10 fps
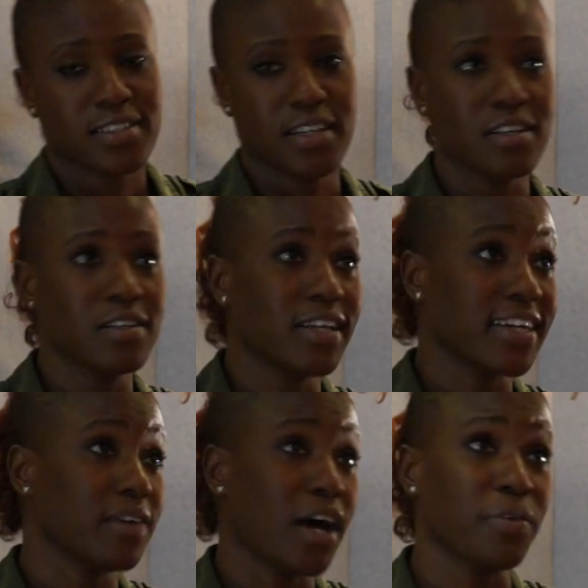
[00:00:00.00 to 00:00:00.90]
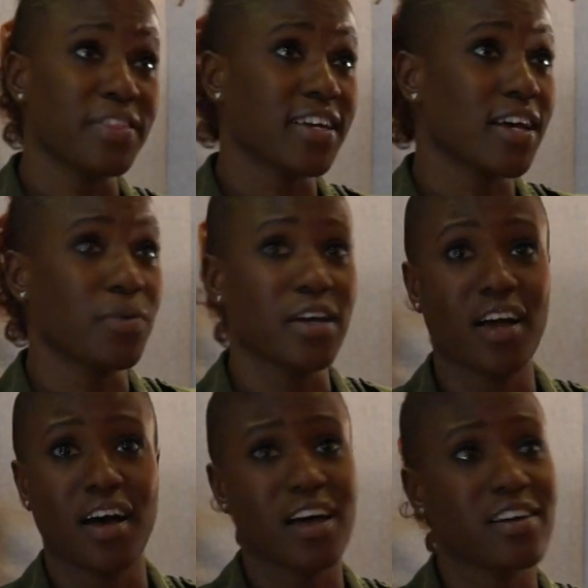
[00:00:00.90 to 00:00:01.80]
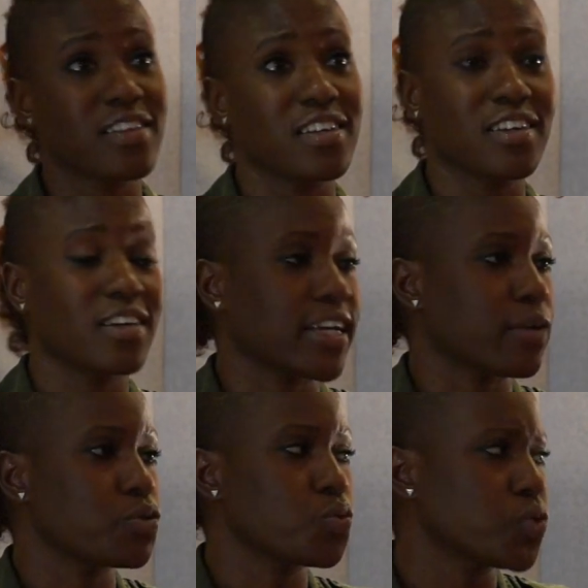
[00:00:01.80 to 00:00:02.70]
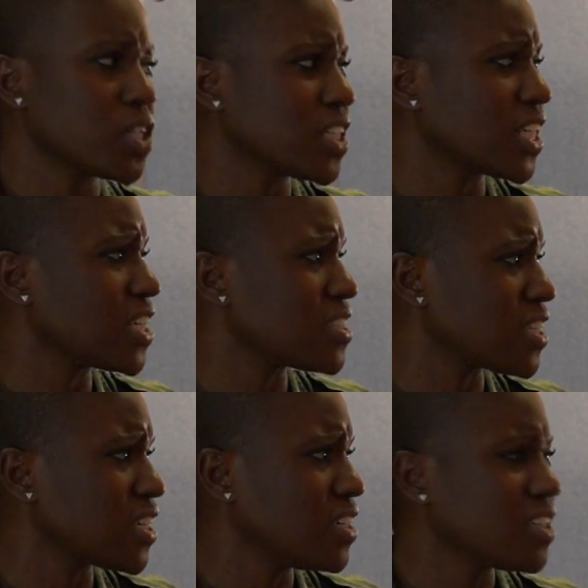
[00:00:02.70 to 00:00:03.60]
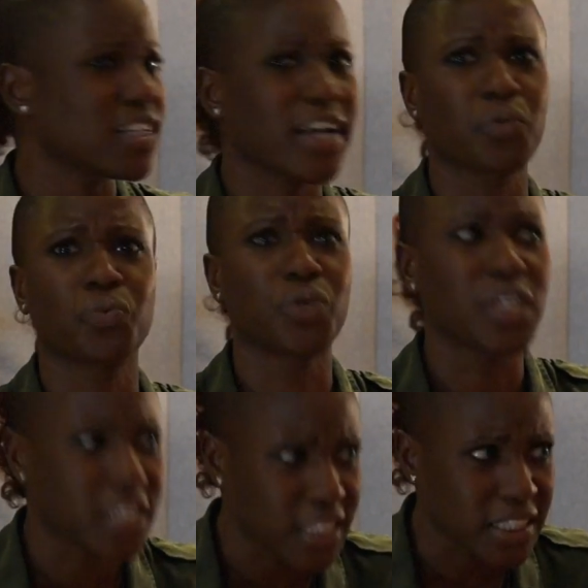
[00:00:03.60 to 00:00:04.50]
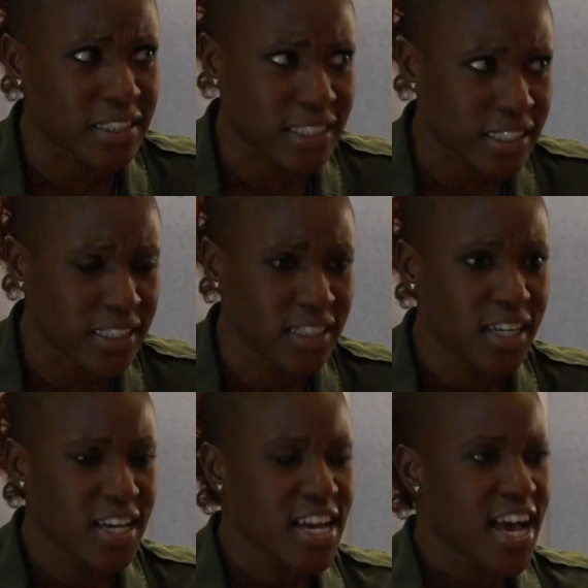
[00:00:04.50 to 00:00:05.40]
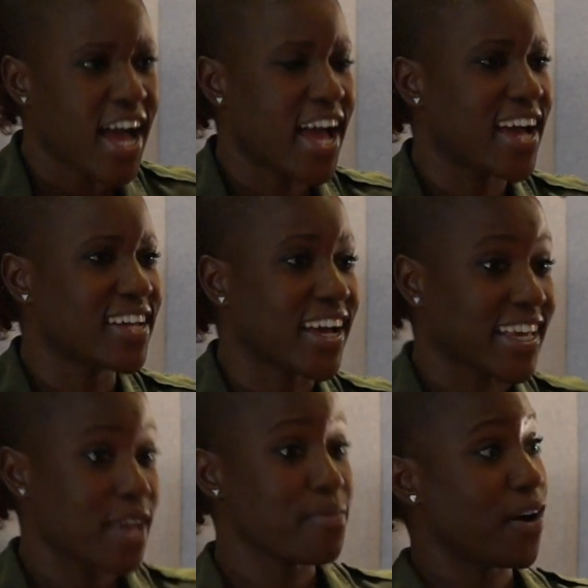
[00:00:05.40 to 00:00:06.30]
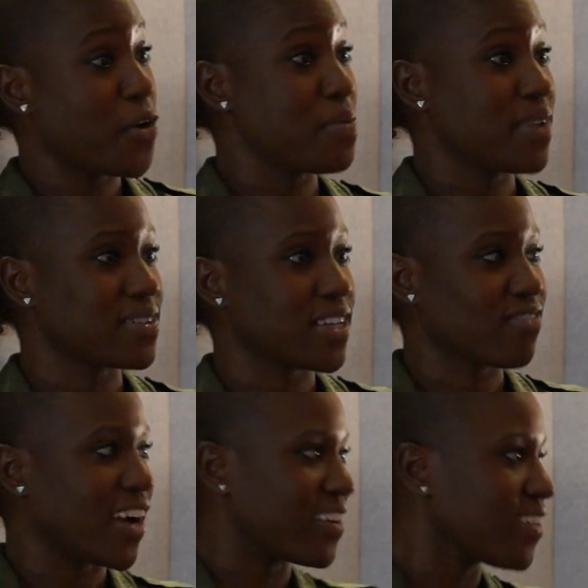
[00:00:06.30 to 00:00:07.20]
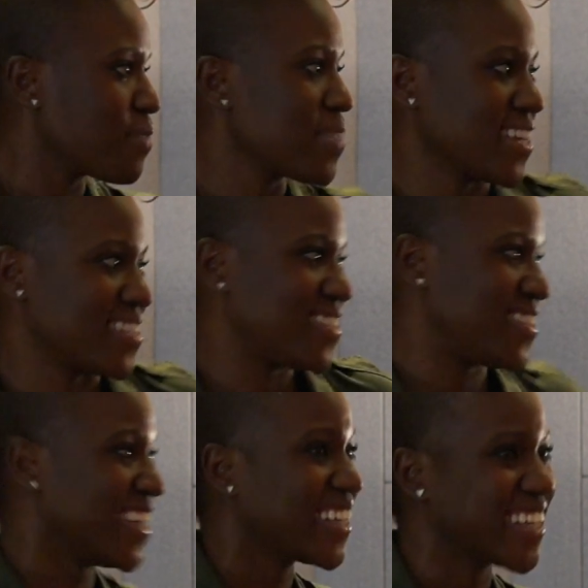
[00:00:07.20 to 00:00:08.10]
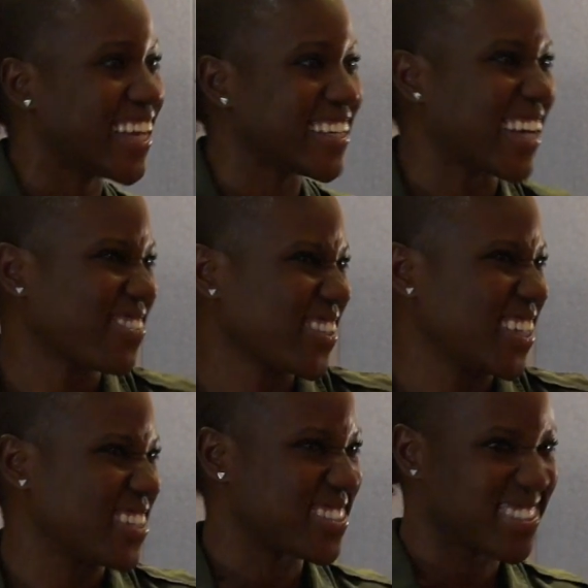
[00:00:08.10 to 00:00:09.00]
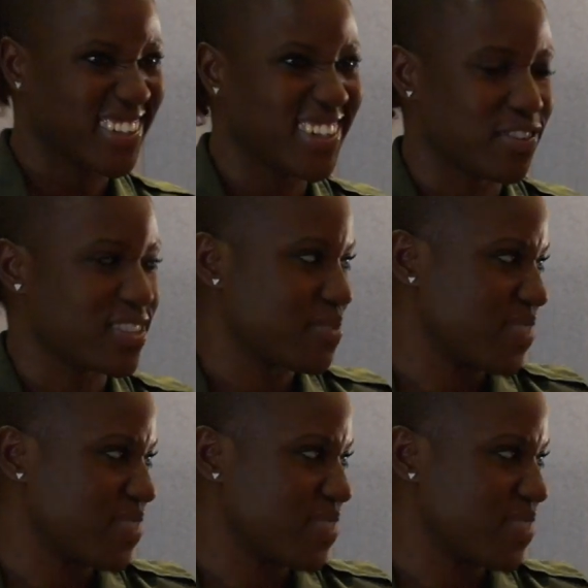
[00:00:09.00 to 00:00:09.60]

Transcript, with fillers: like, I don't think I went higher than he. Like, it was really easy, like, really easy. And I came home and I was like, right, I'm ready to sing again. Like, really, just, oh, I want